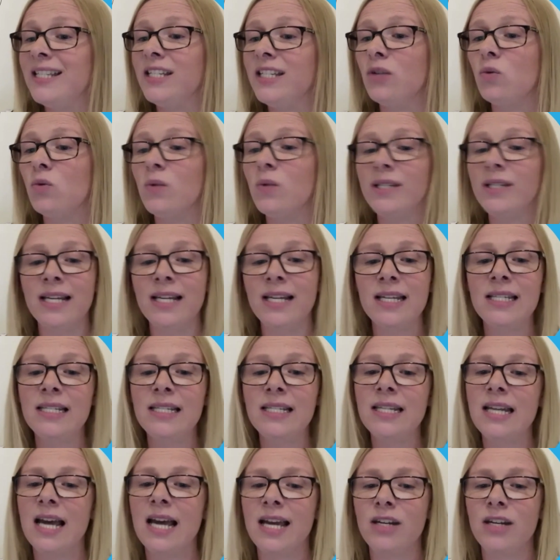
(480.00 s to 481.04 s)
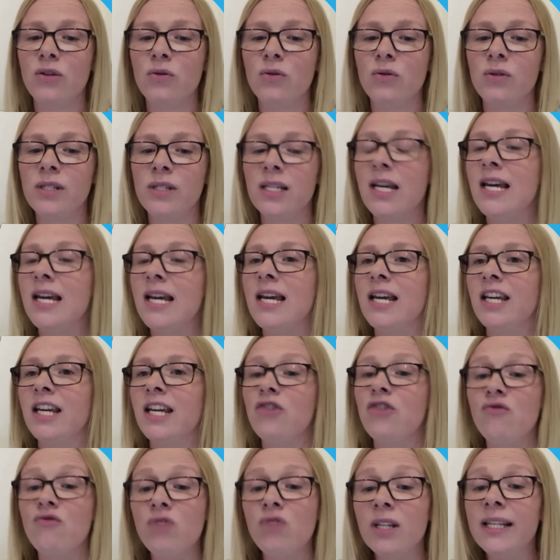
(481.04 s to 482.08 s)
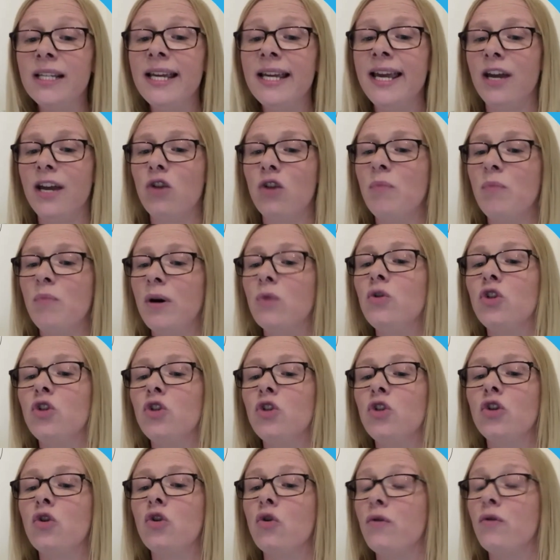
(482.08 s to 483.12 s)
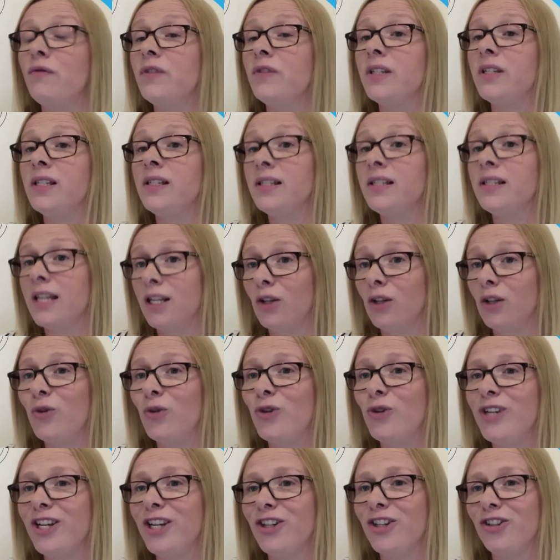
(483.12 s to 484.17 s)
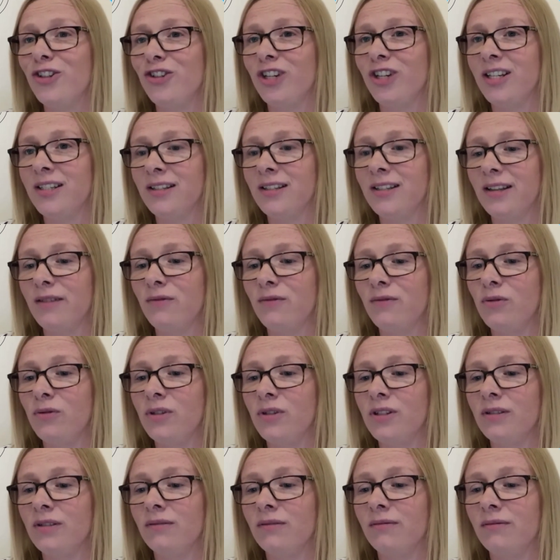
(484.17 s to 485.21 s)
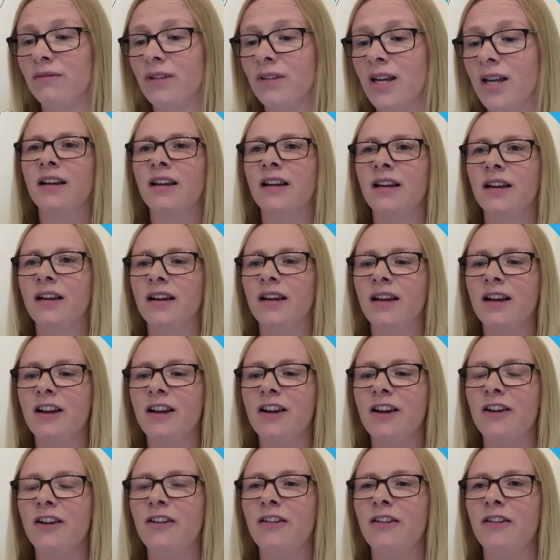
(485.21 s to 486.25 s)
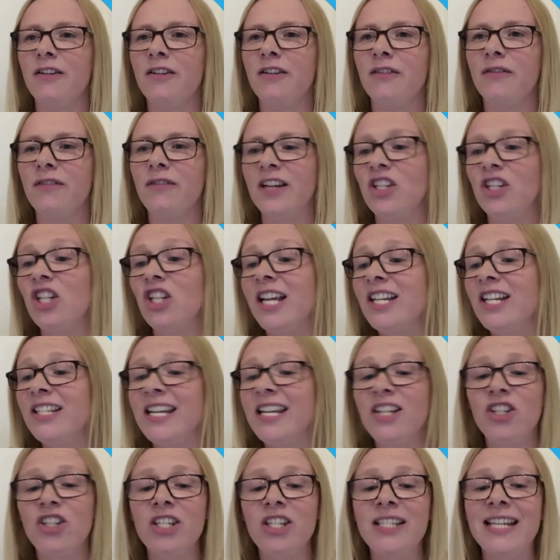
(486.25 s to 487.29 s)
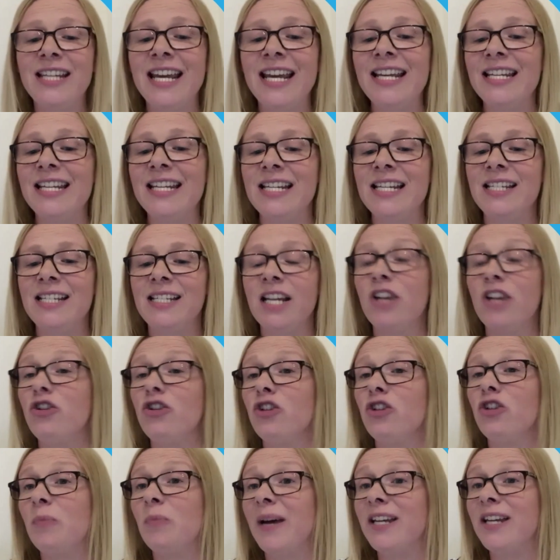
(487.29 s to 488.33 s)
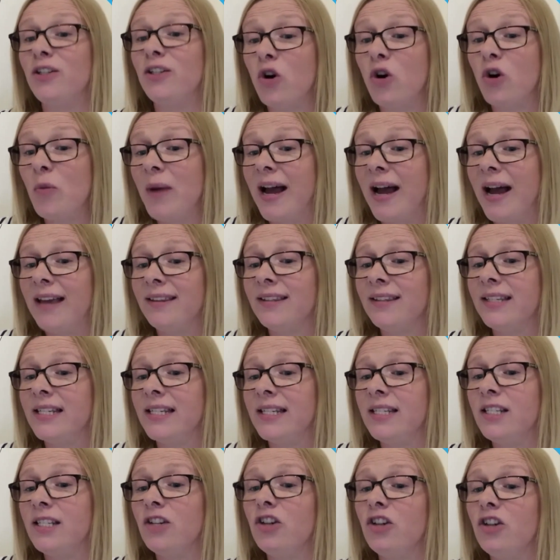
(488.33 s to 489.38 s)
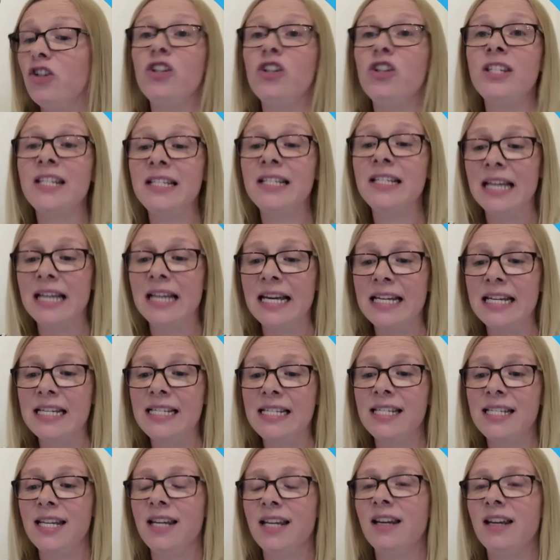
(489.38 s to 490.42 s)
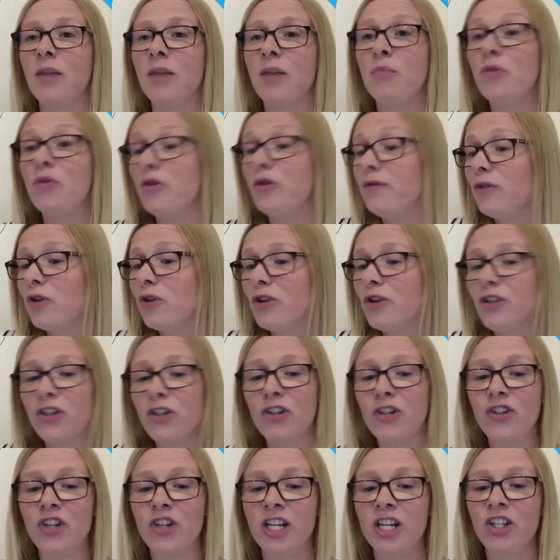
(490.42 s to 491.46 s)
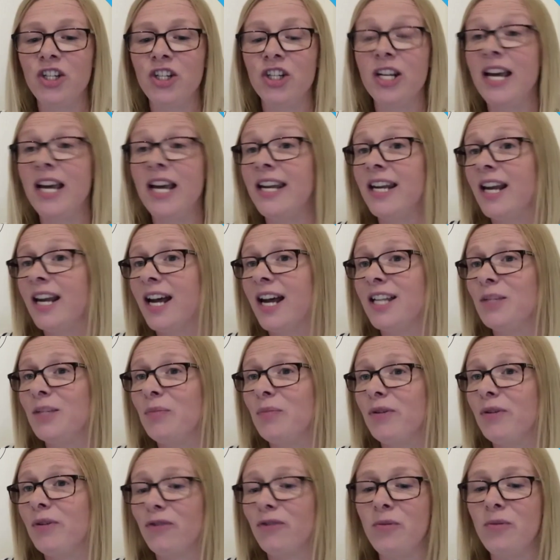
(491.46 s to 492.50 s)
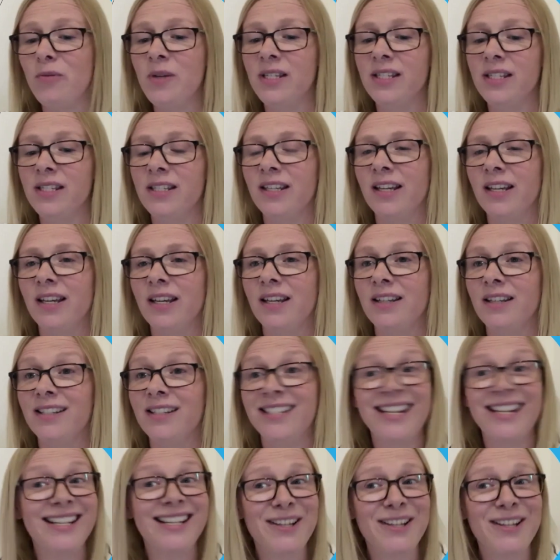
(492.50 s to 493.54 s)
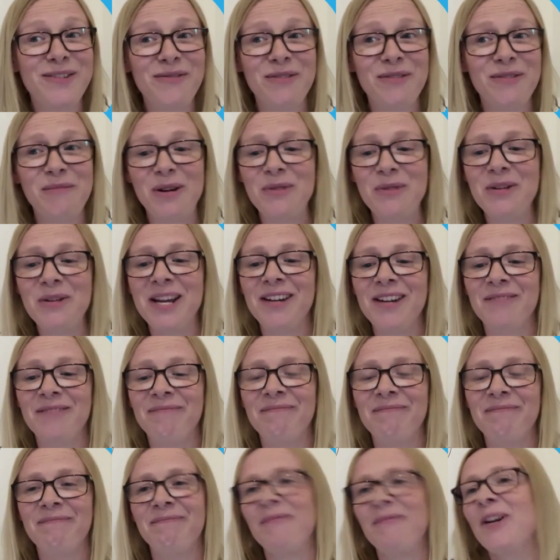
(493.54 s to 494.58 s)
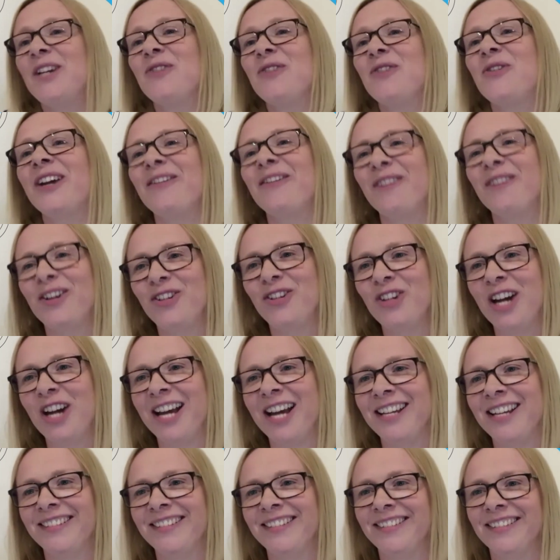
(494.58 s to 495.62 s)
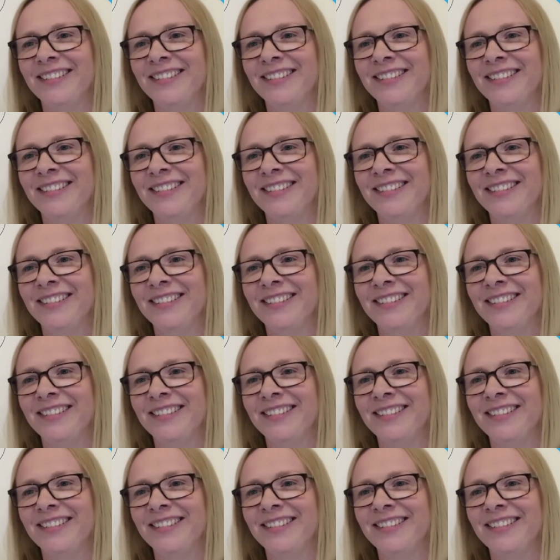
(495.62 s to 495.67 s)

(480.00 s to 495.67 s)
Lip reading: deal with certain scenarios, can really help build your confidence and lower your stress levels. Visualisation techniques are used by top athletes to reduce anxiety, improve concentration and enhance performance. Does that sound familiar? Why not give it a try?